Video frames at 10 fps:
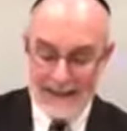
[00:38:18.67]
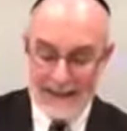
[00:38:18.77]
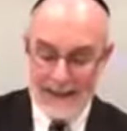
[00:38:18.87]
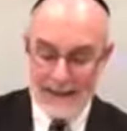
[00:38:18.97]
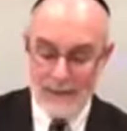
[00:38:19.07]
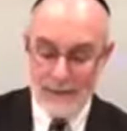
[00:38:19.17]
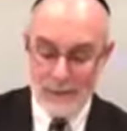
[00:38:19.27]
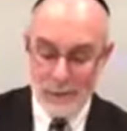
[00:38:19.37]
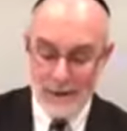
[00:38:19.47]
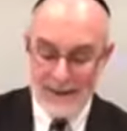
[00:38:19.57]
gate, if the
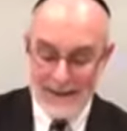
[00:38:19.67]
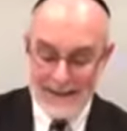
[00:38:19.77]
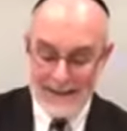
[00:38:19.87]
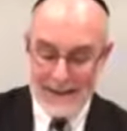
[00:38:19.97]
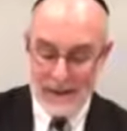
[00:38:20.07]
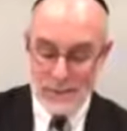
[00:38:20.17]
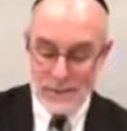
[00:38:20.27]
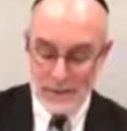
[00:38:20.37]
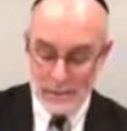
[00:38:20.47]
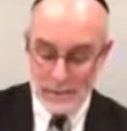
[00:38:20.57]
49th gate
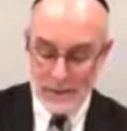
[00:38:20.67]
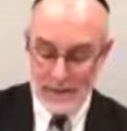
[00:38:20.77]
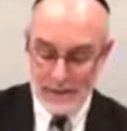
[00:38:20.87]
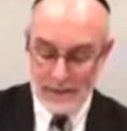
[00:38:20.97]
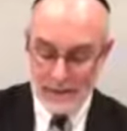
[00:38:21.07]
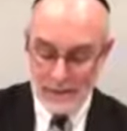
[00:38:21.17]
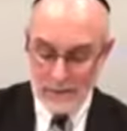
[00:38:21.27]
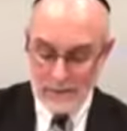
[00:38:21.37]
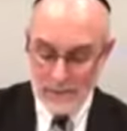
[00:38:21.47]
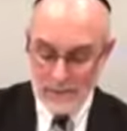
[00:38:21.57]
was completely
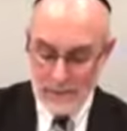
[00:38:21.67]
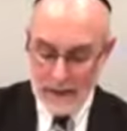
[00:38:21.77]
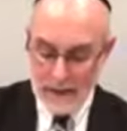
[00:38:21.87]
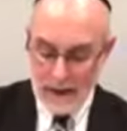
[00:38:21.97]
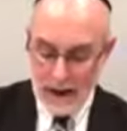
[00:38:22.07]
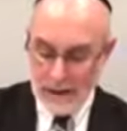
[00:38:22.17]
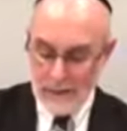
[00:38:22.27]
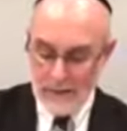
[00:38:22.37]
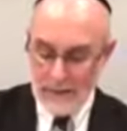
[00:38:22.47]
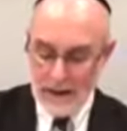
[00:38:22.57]
filled,
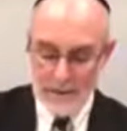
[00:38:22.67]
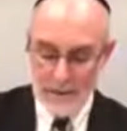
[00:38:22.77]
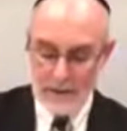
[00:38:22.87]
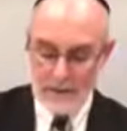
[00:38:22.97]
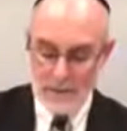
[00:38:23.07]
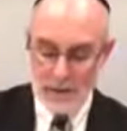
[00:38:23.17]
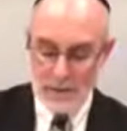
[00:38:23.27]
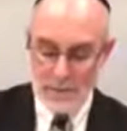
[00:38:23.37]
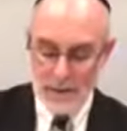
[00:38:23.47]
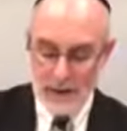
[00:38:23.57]

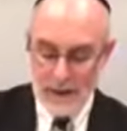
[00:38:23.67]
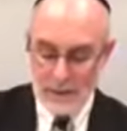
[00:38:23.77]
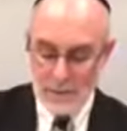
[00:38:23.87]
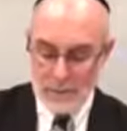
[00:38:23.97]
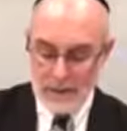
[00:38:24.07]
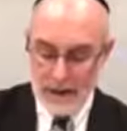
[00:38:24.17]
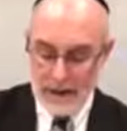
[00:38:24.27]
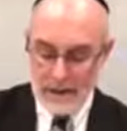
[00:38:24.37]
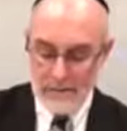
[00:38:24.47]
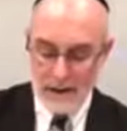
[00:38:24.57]
so then what we
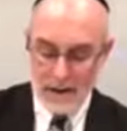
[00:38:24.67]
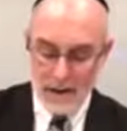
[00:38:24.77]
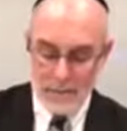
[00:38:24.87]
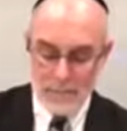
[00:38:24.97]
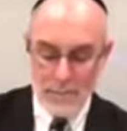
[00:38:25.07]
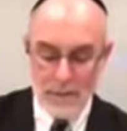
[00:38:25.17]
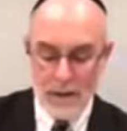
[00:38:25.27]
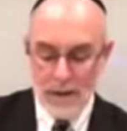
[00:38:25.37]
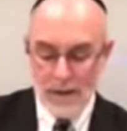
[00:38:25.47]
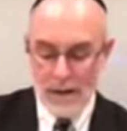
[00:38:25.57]
say, and other,
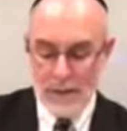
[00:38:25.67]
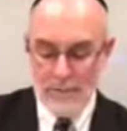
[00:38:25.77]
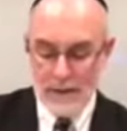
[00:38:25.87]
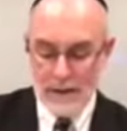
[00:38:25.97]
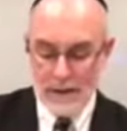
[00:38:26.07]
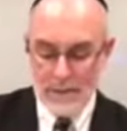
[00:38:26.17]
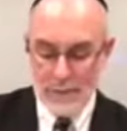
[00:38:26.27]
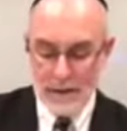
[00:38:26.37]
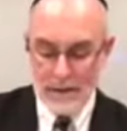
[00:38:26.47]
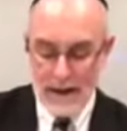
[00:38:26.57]
other commentaries
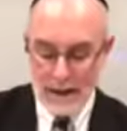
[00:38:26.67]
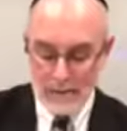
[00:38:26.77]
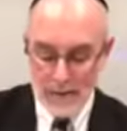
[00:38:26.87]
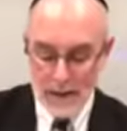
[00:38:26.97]
bring down,